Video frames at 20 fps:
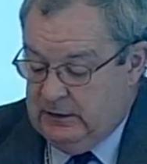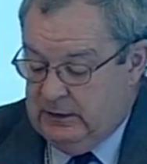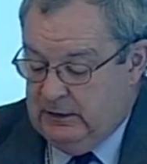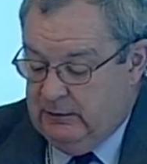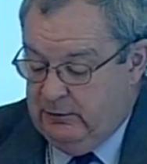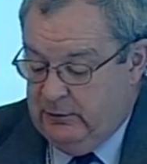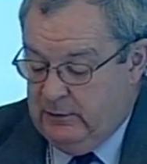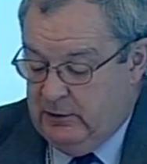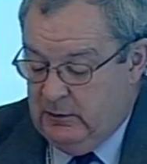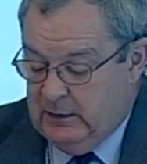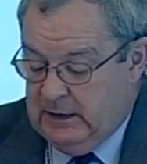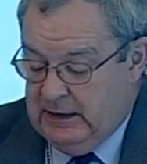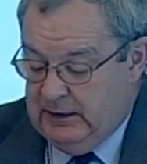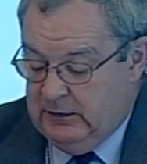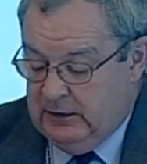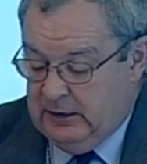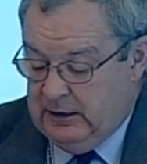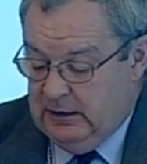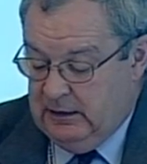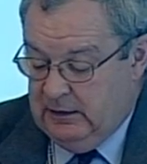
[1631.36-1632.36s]
in formal
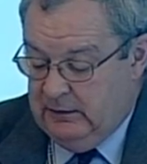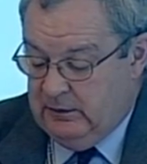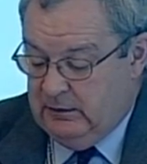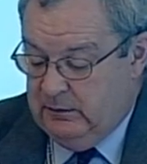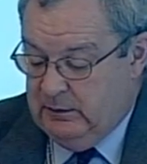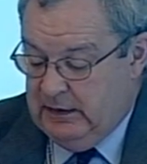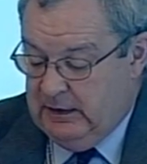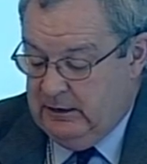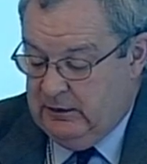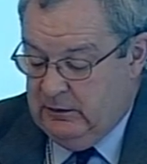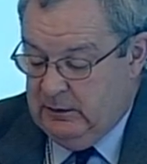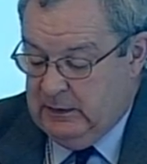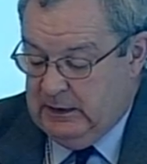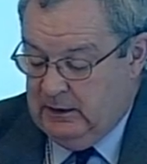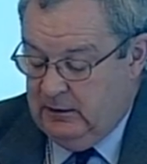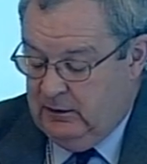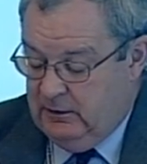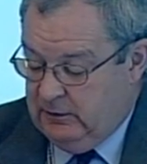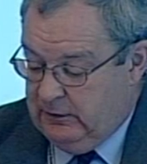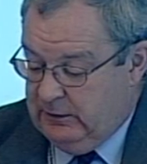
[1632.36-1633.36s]
education might have been
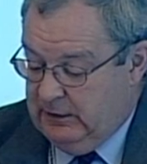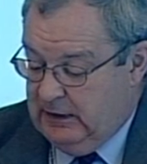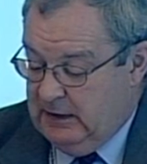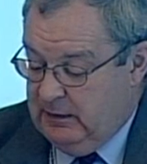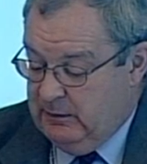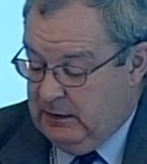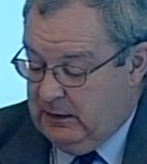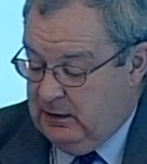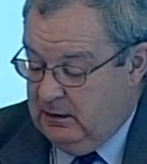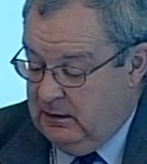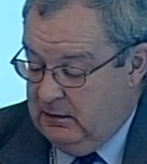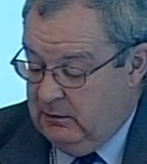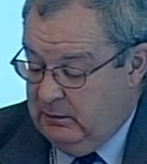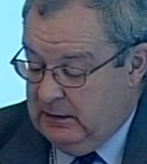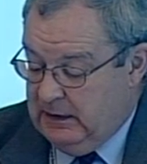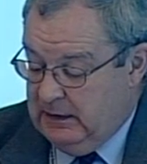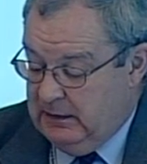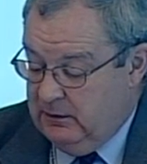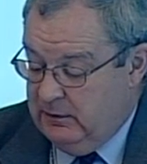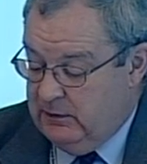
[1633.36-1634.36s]
a long time ago and
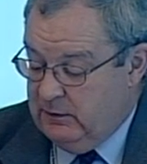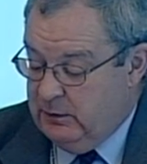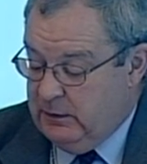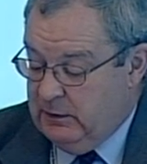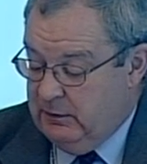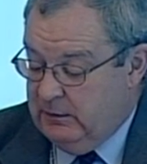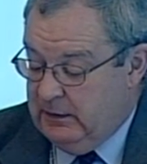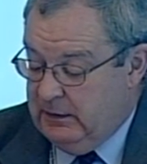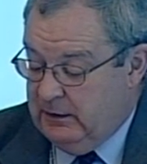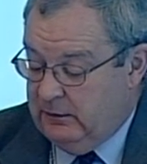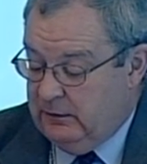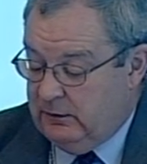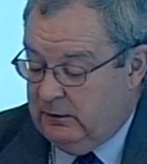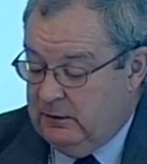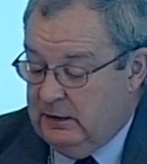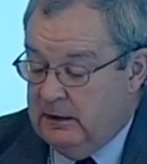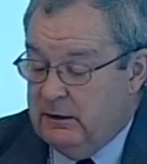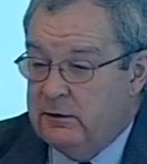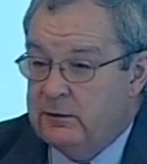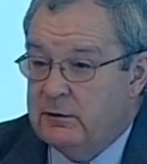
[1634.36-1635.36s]
might not have been very
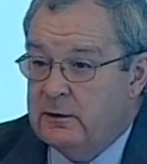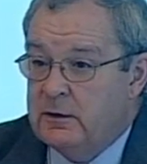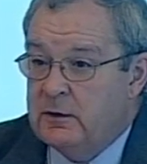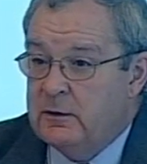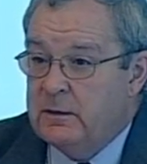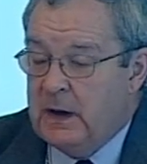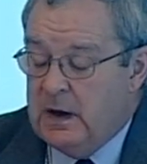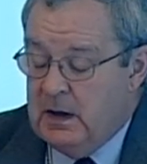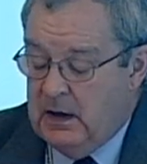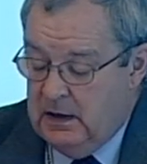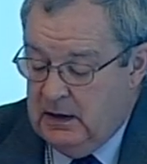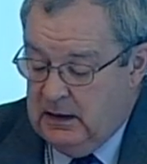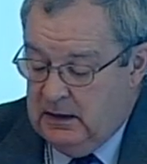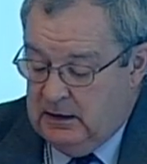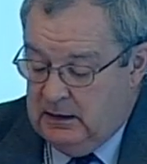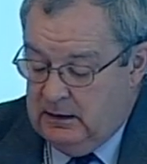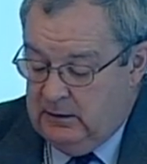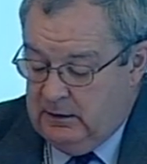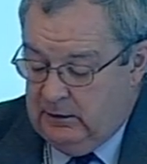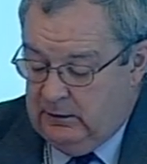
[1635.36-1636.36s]
successful.
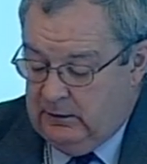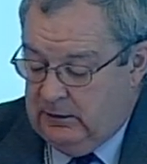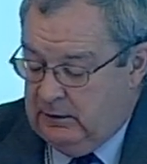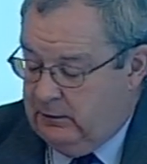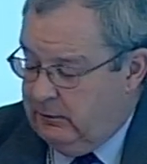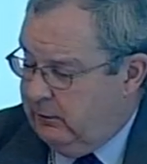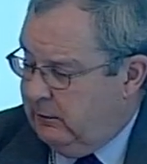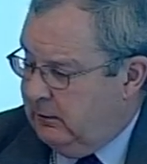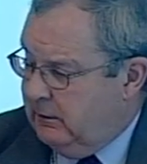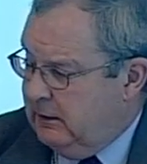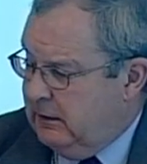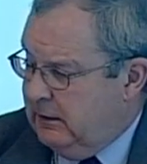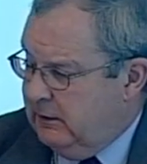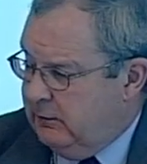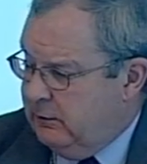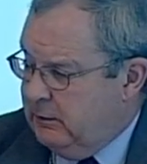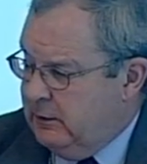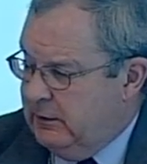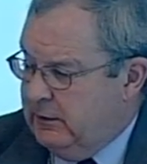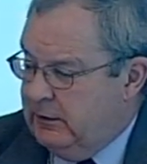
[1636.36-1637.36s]
And this
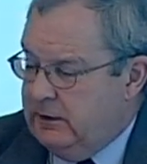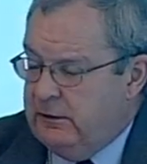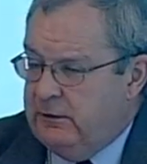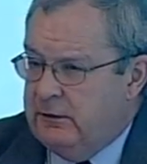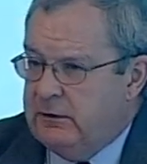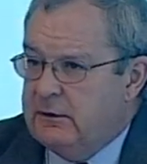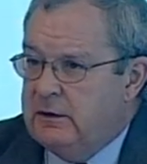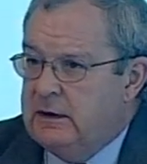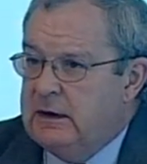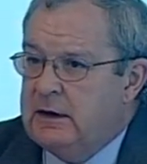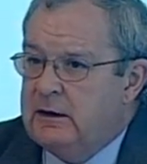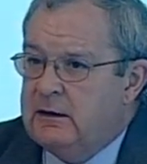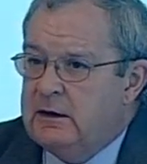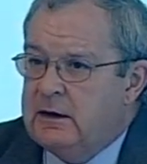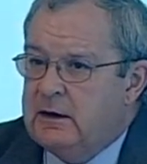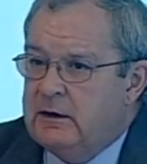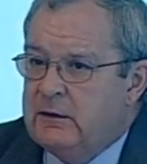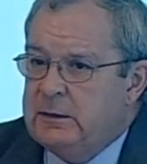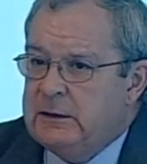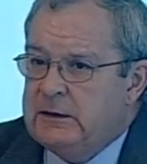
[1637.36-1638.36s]
last one on this screen, I
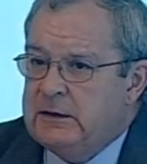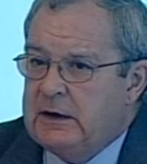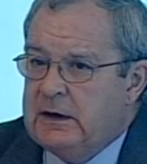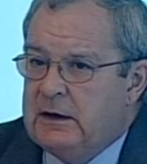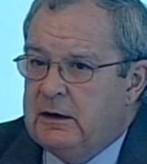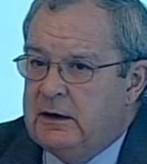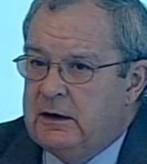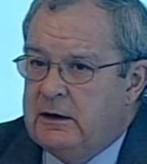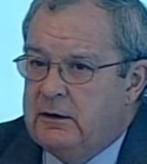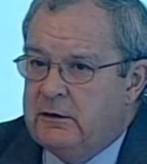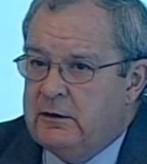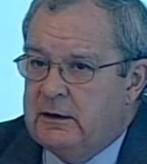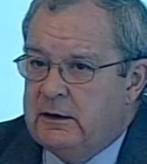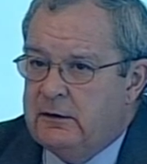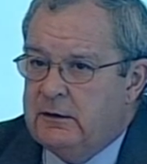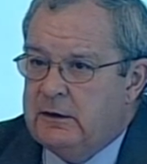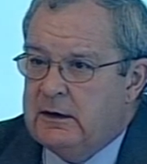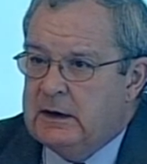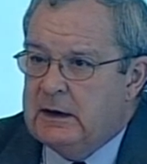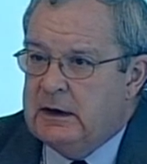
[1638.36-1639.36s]
think, is particularly
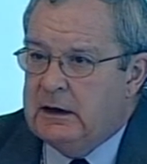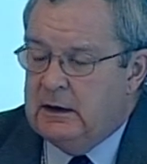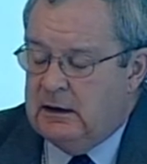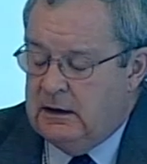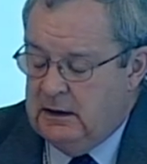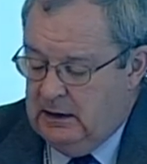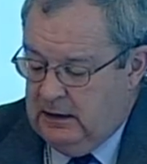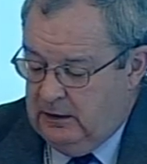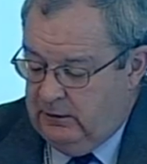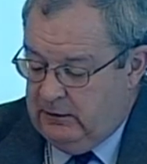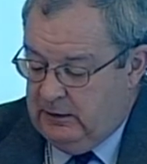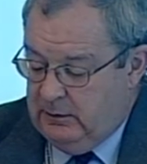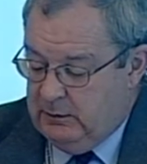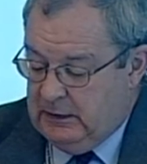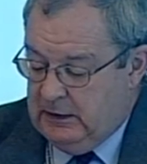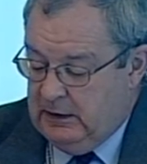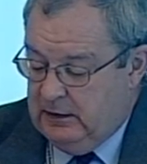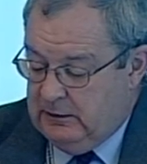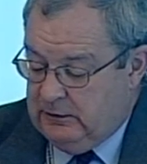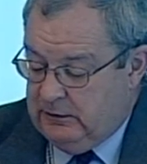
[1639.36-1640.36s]
interesting in some
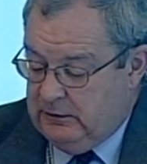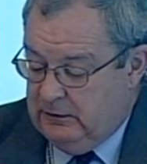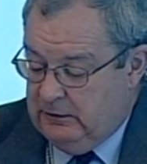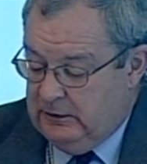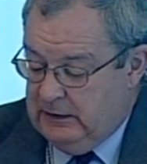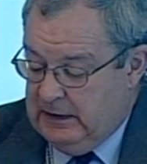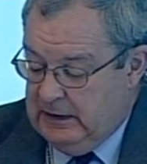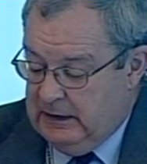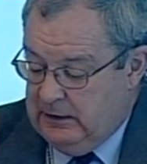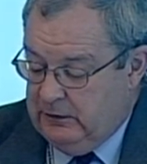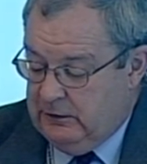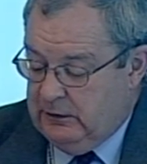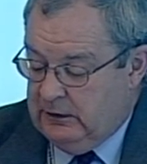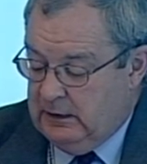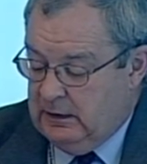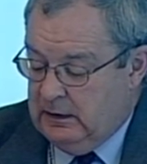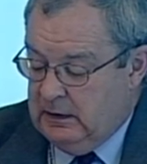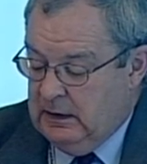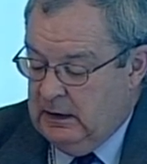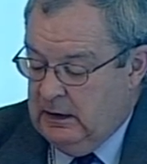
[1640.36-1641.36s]
cultures in
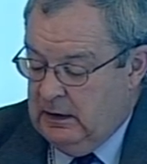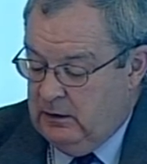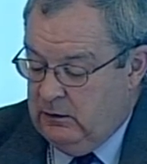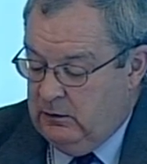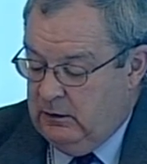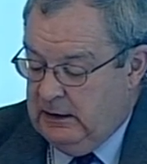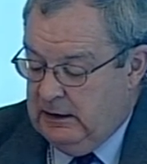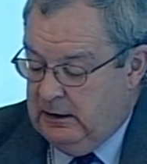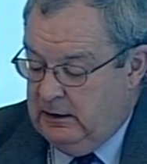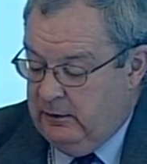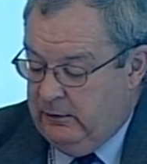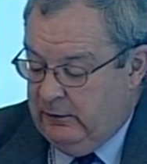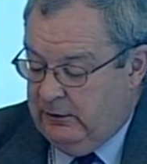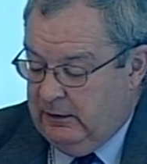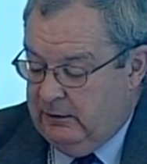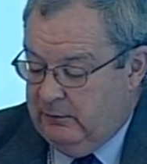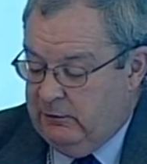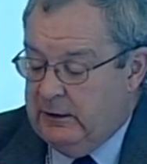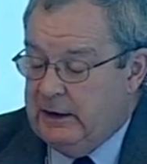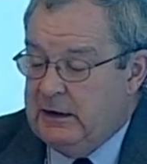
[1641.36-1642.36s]
Asia, where
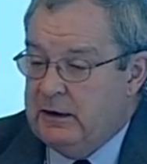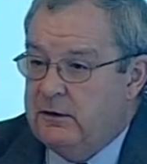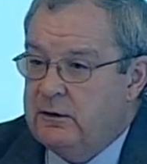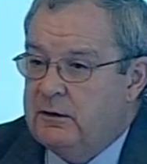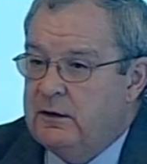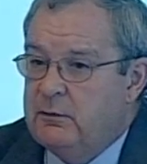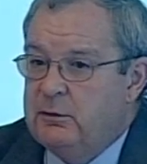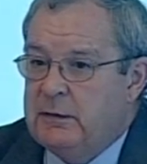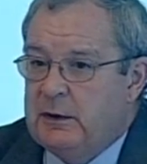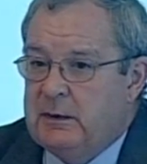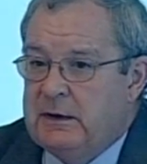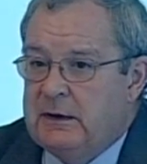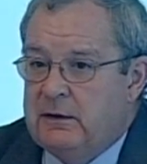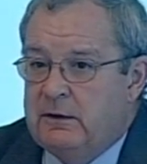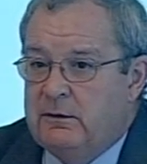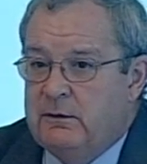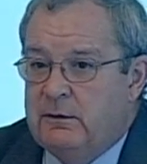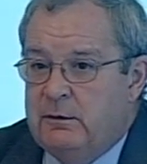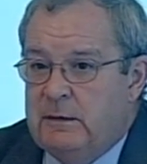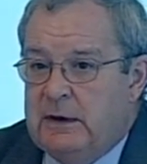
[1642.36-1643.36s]
losing face in
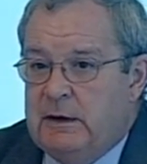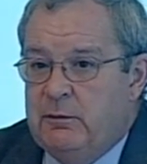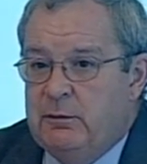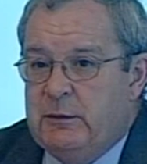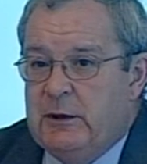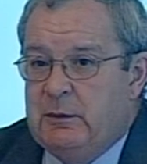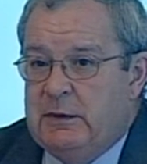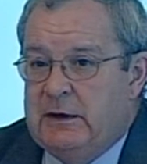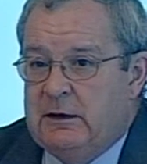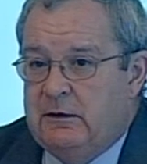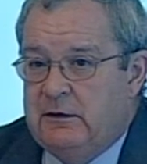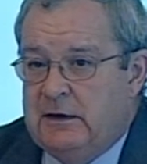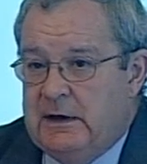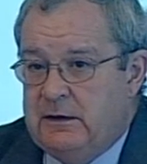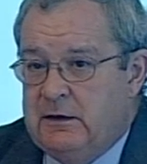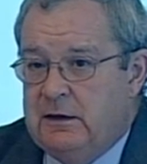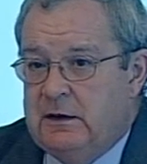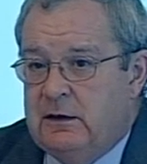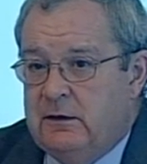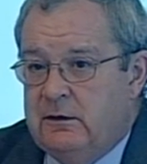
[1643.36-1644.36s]
public
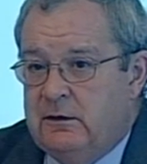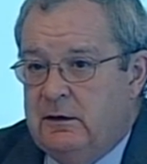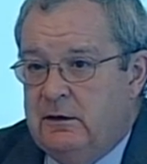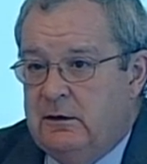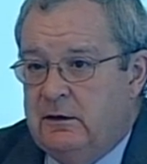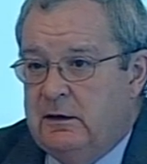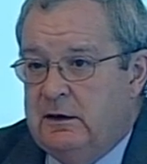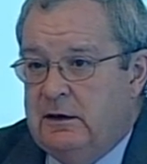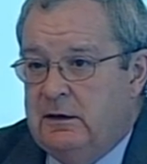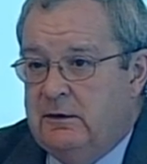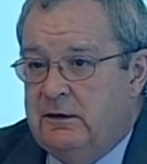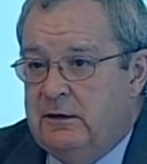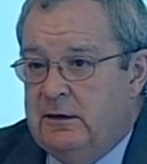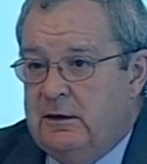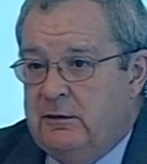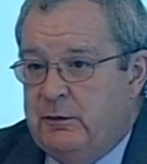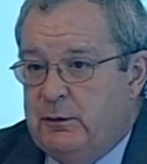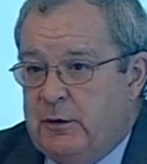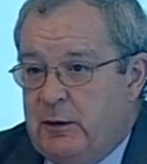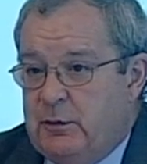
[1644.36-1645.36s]
settings is
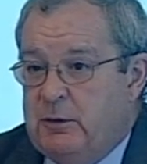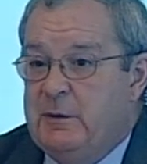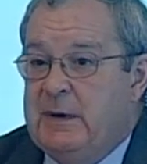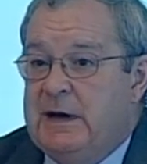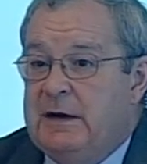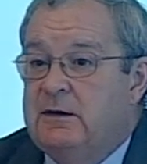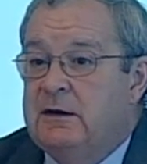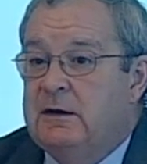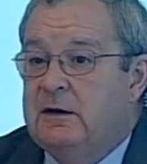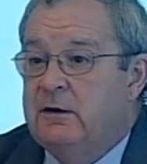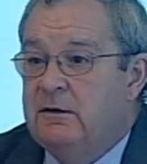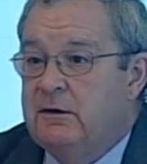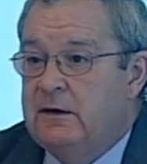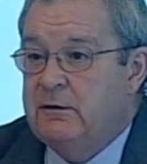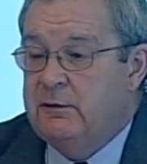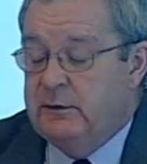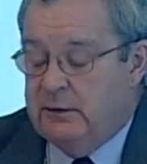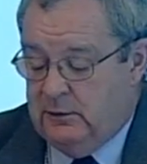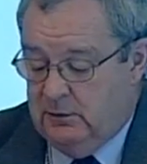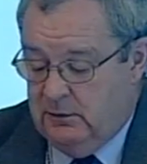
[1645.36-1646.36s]
problematic, is
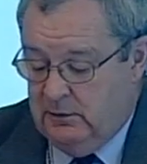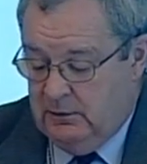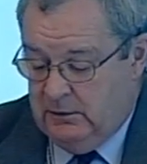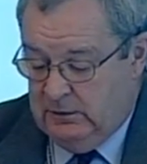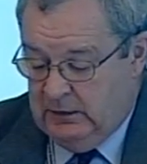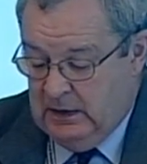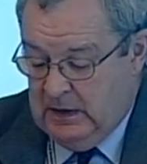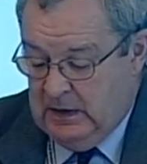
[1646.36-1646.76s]
difficult.